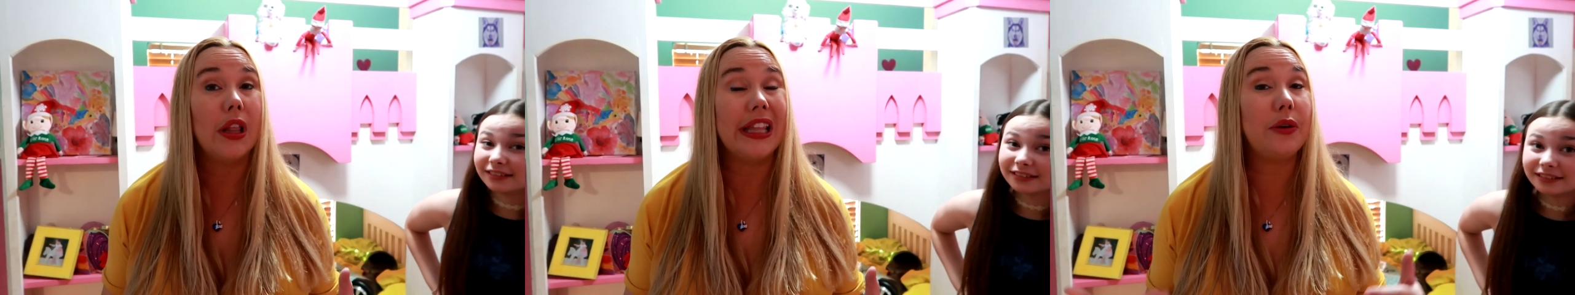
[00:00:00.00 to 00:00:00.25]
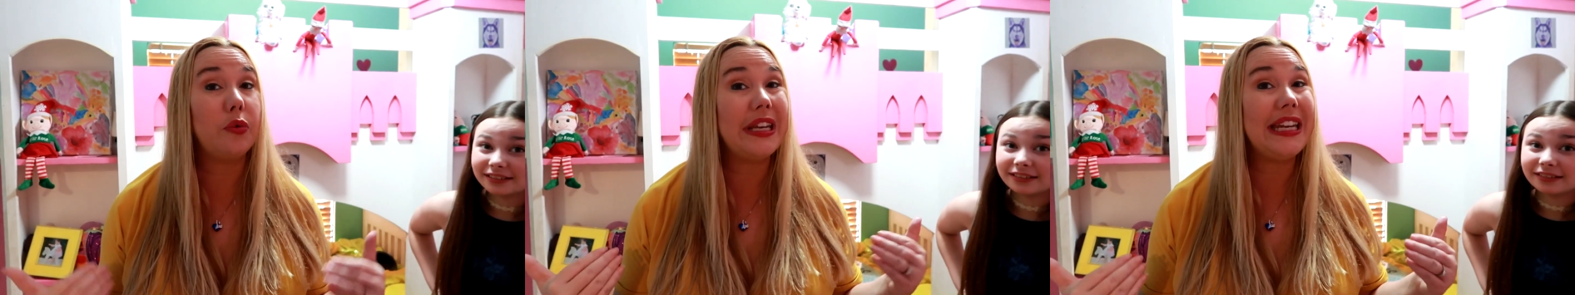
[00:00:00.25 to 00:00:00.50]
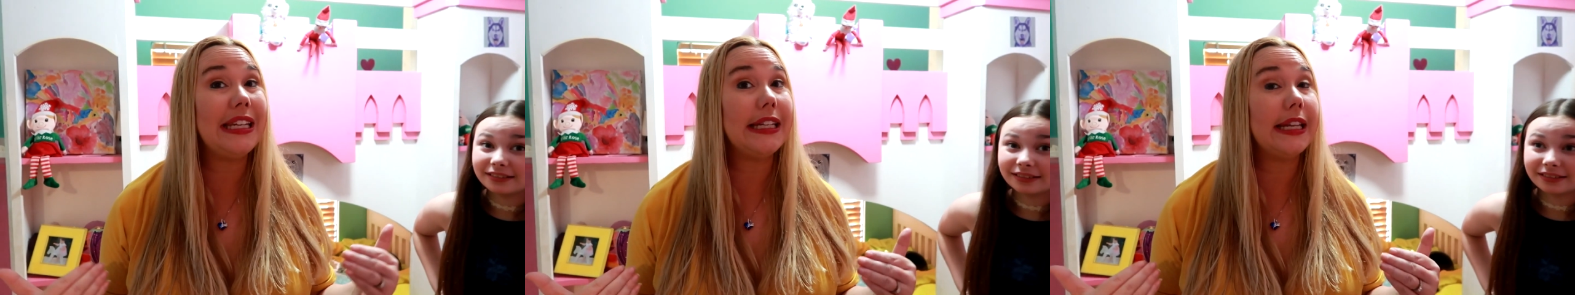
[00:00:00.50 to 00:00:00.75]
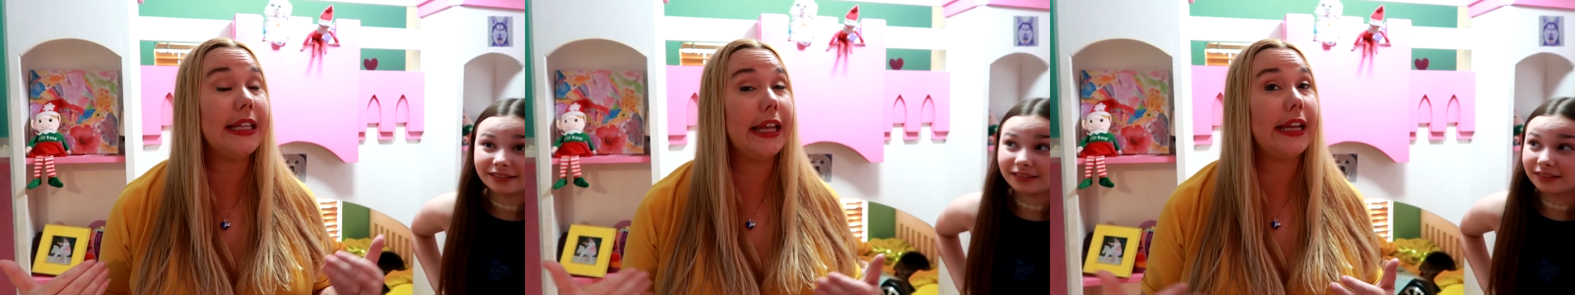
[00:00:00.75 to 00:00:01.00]
Speaker 1: Like we need to
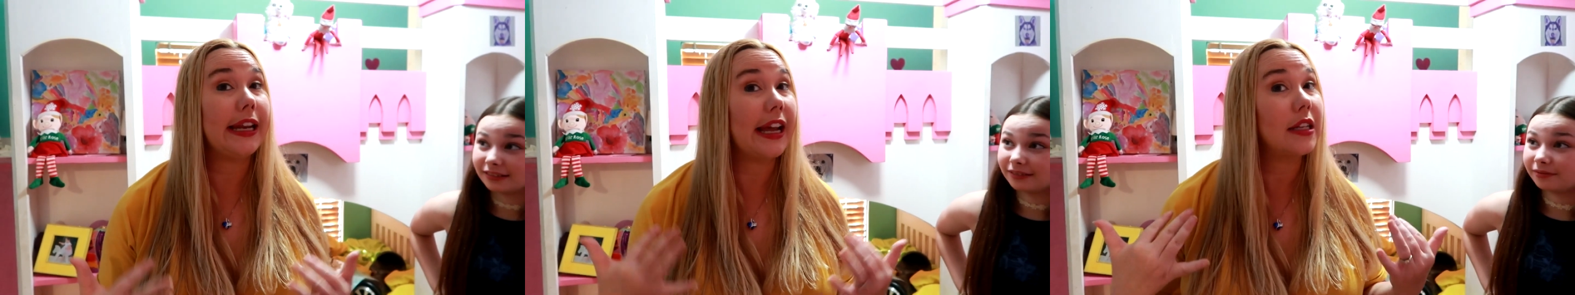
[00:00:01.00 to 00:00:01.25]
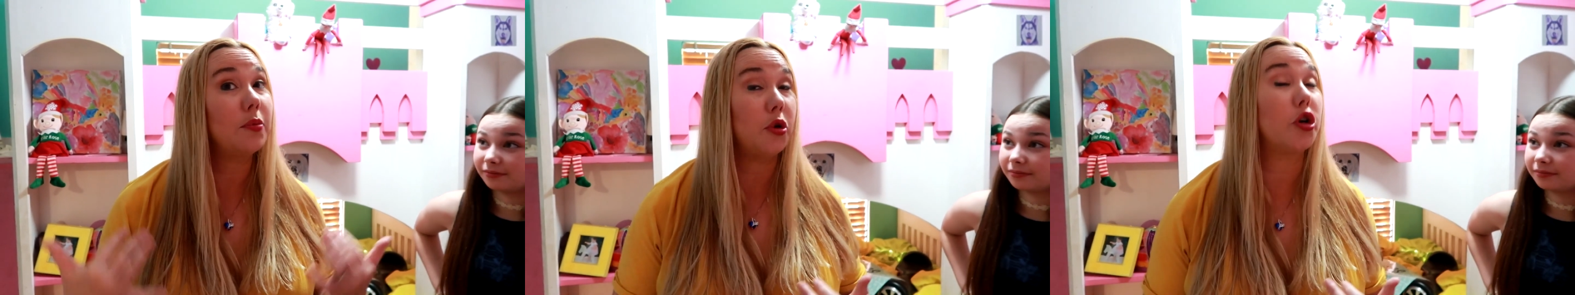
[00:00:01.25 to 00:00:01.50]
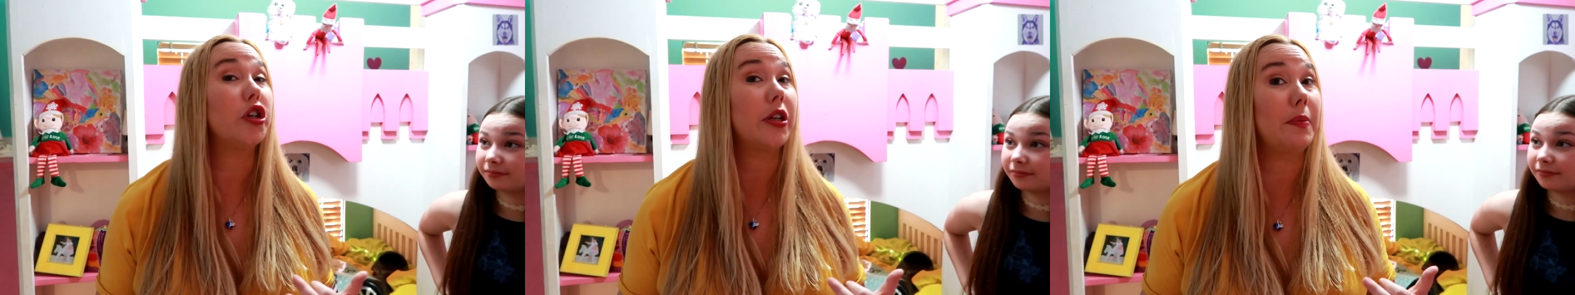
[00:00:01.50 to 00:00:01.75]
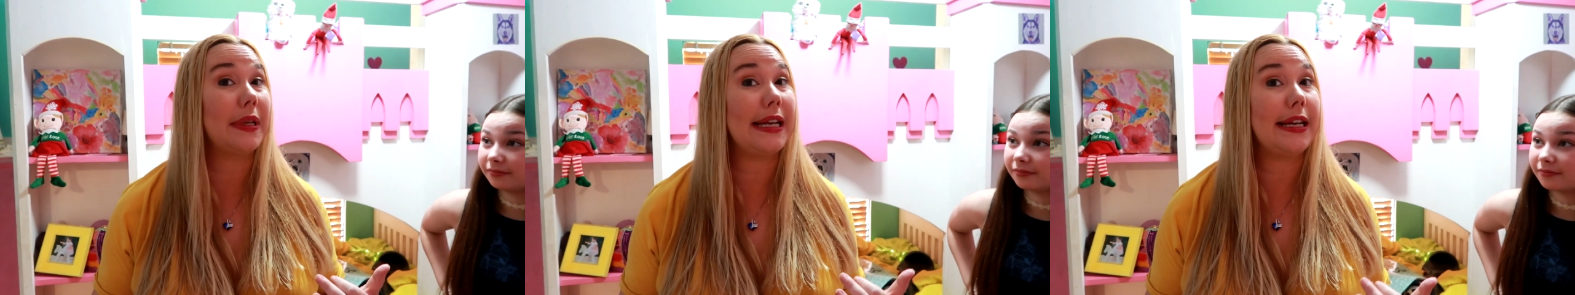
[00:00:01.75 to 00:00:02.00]
get like an expert or
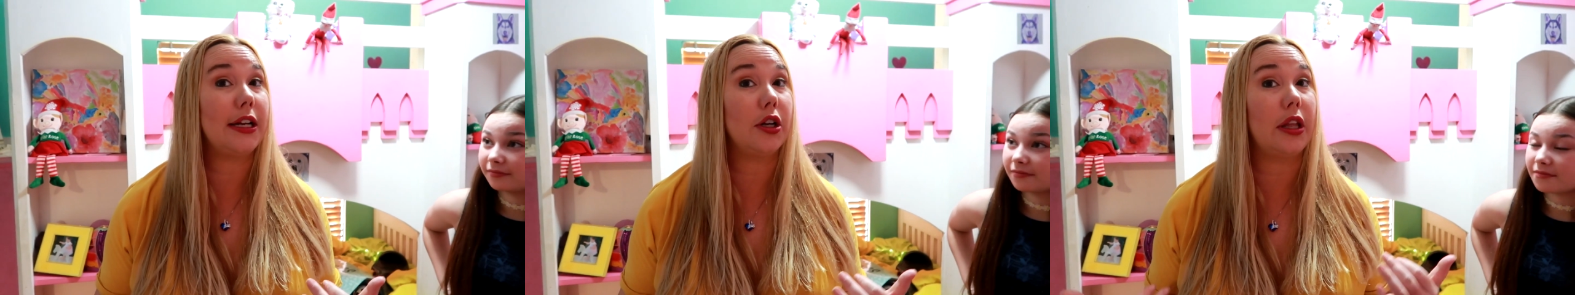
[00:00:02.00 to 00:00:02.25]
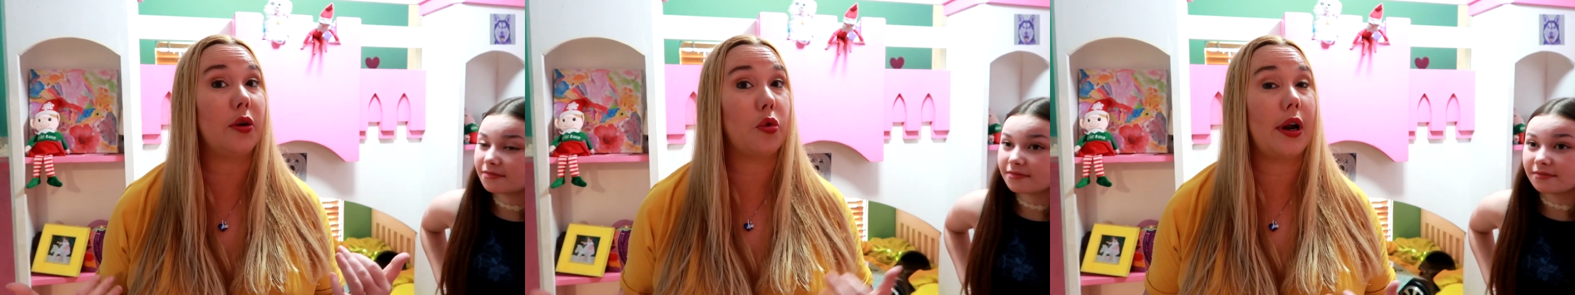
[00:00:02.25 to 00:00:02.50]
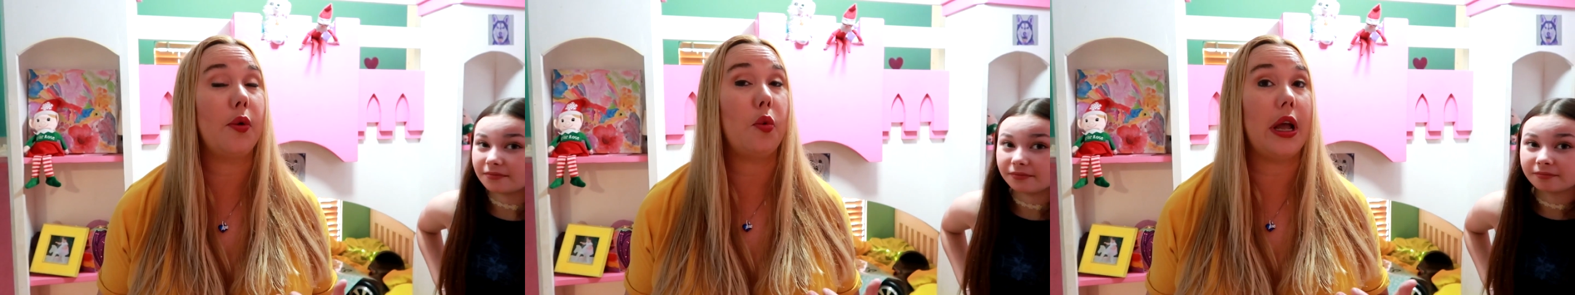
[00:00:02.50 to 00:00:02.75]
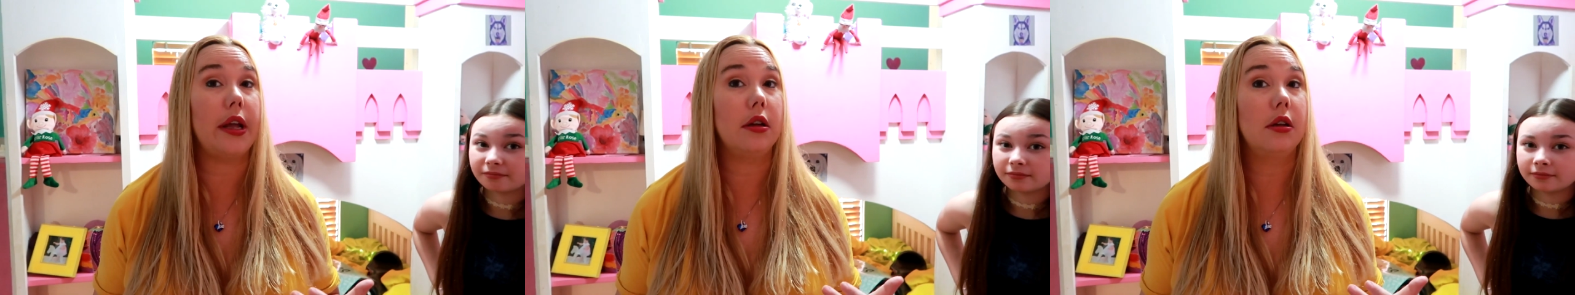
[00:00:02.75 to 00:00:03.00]
something in here, like right
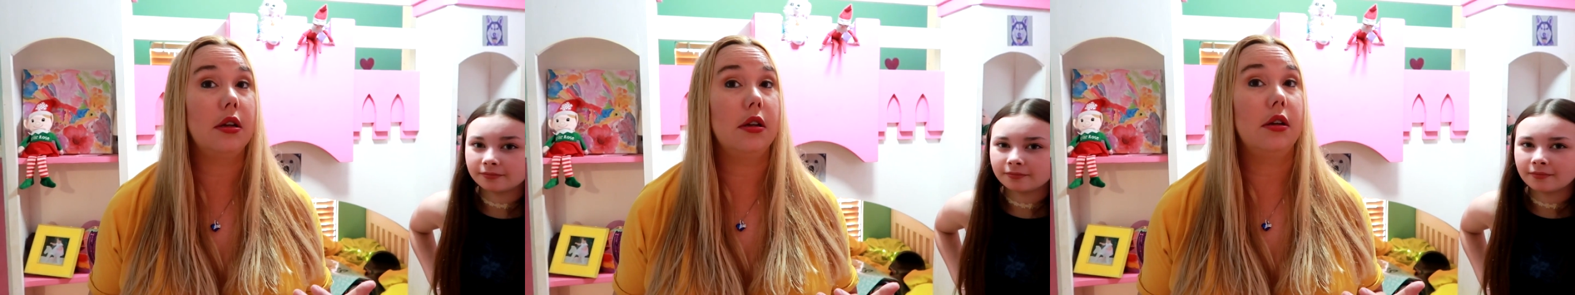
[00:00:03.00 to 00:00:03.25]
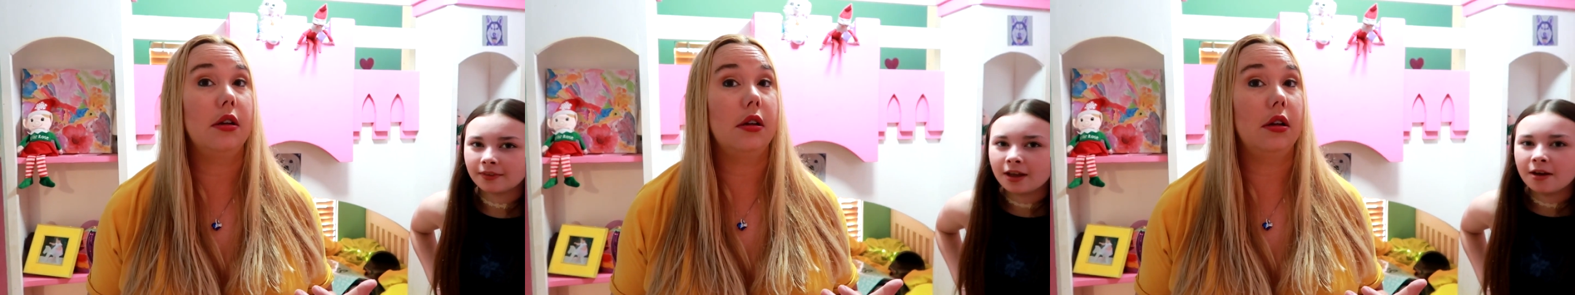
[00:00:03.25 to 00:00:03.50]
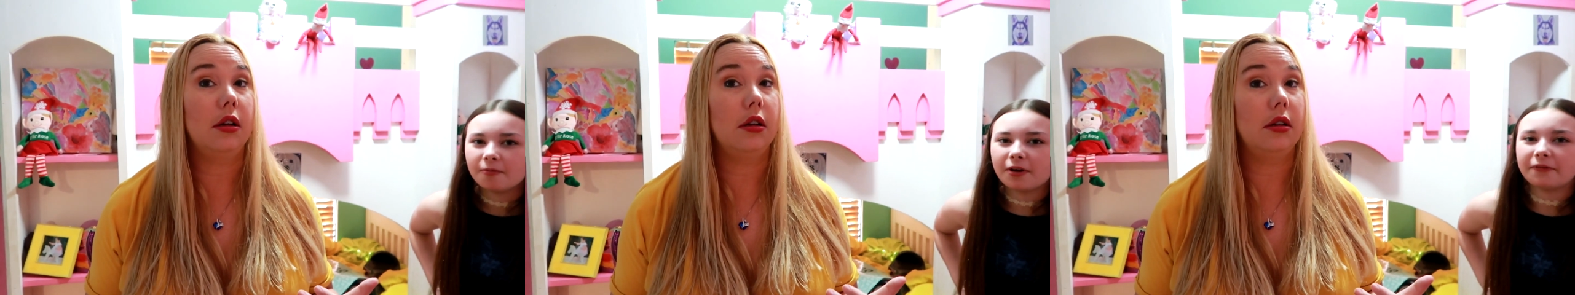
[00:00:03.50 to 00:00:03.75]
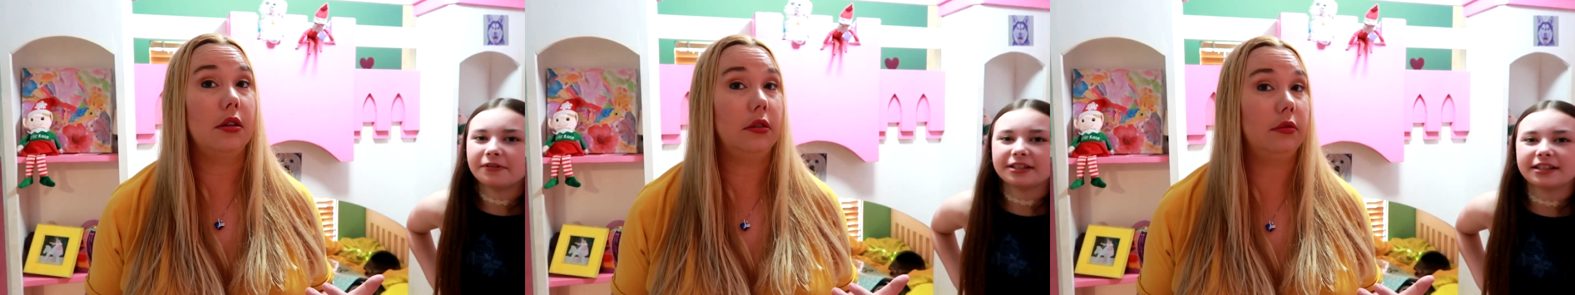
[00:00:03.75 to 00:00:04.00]
away.
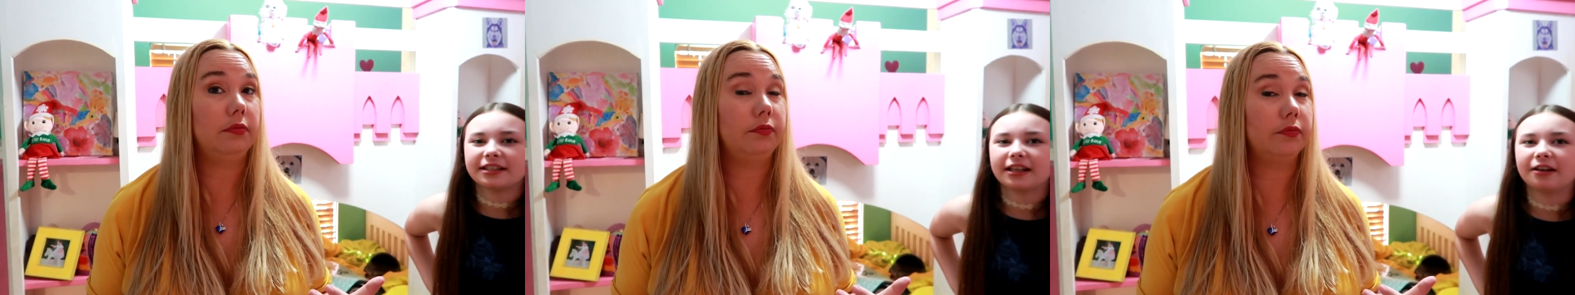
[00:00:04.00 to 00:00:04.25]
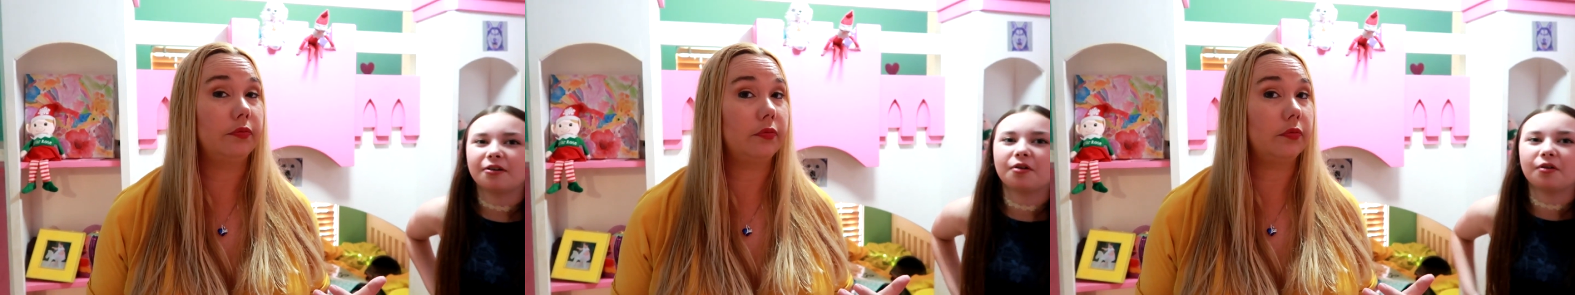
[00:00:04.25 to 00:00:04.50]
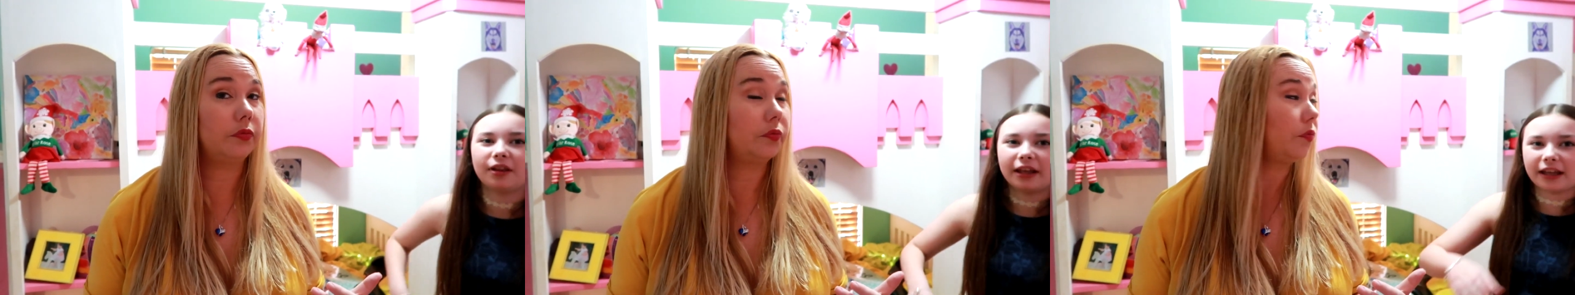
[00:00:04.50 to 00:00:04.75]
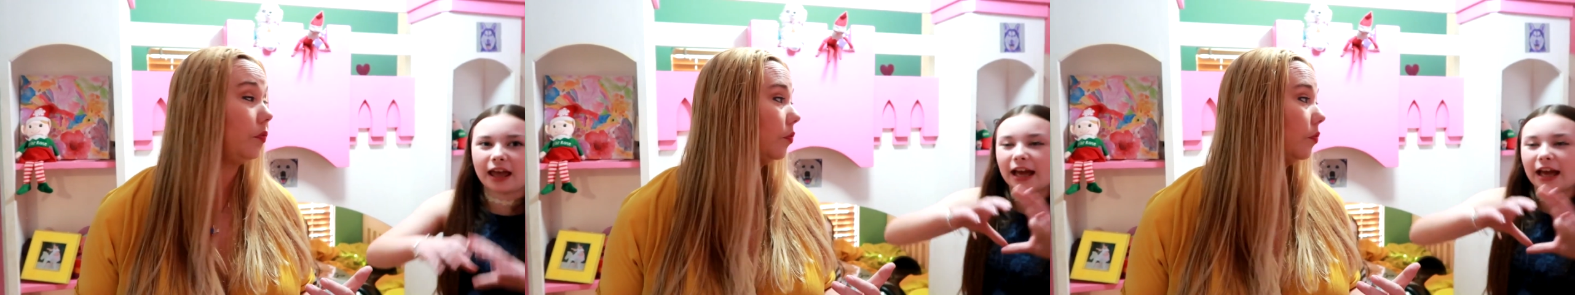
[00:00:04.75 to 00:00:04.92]
What we like just get a hunters? whole like